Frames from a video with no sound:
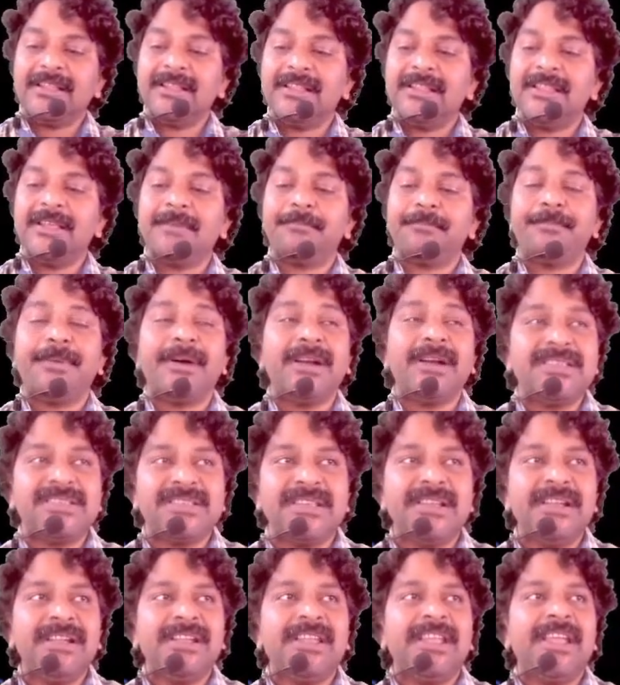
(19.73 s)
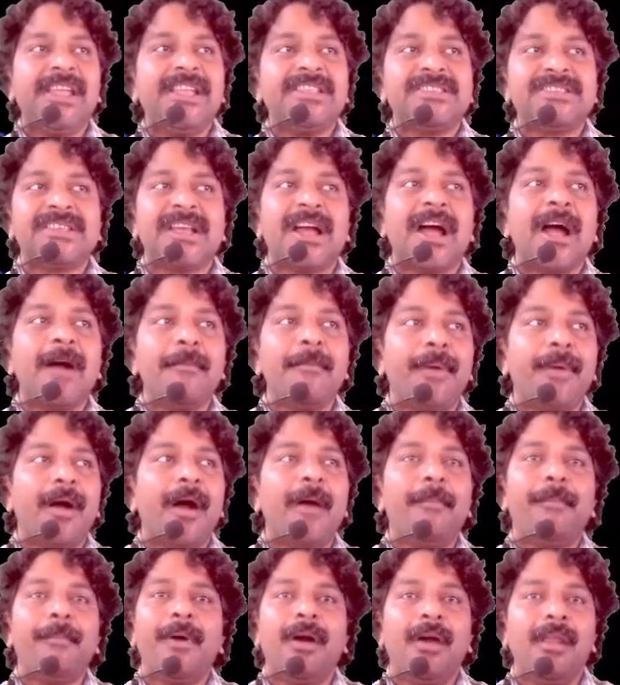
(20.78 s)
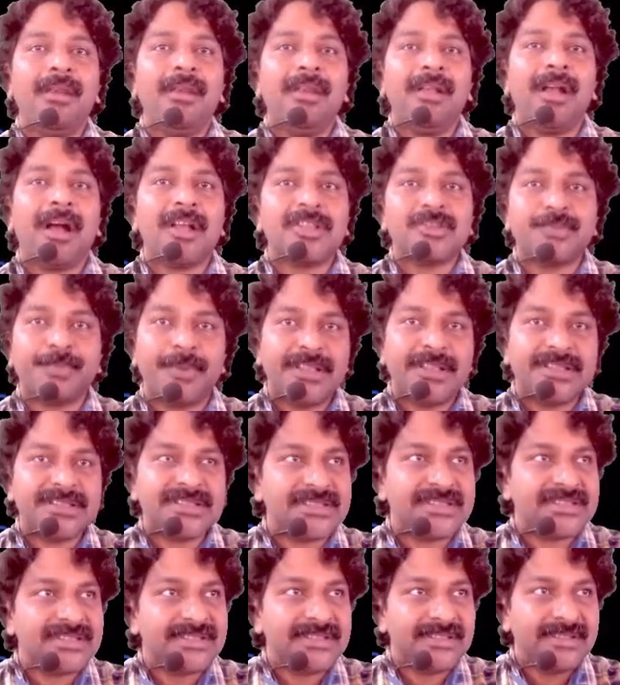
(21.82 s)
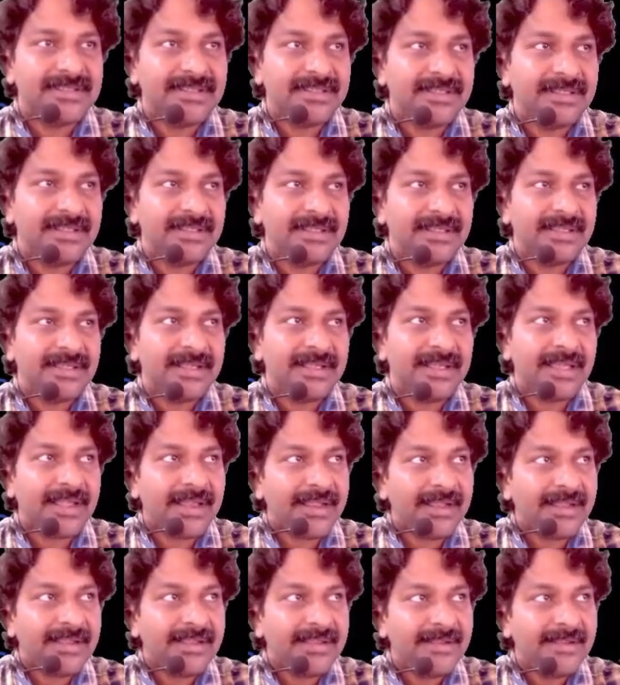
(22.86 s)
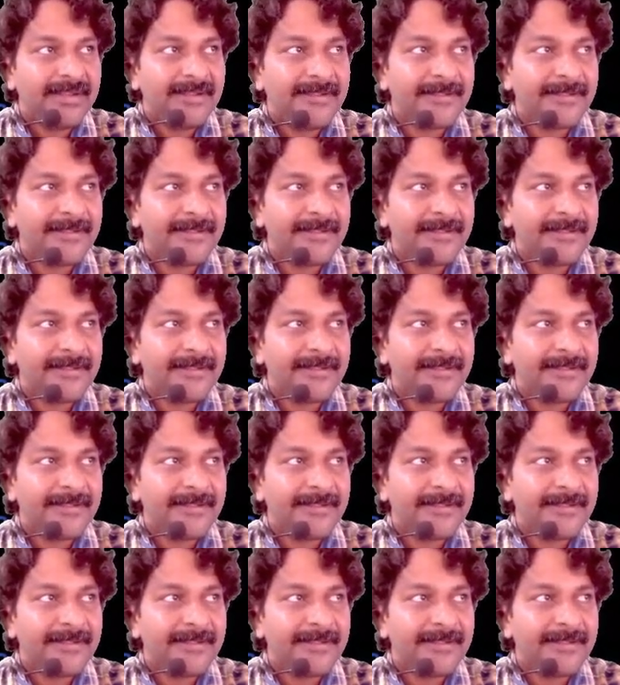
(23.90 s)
the percentage up upon cost price. Correct?